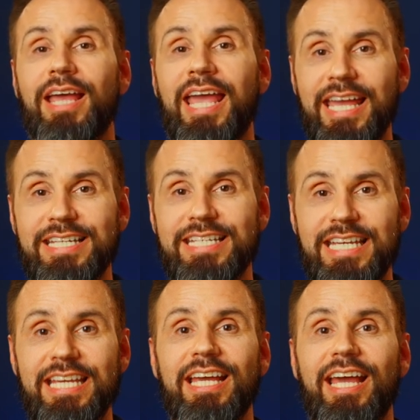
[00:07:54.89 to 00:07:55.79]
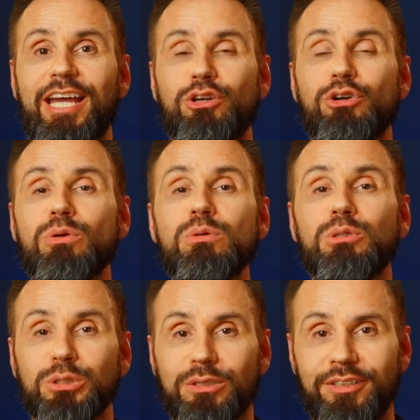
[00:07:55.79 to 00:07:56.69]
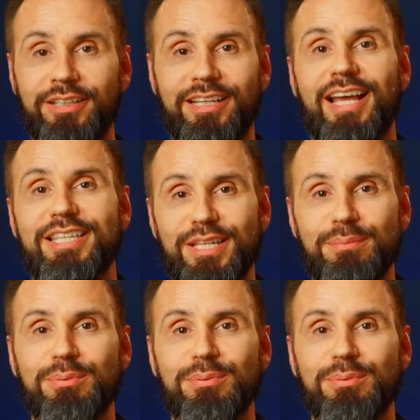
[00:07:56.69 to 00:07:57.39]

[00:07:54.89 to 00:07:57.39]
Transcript: handy and crucial at some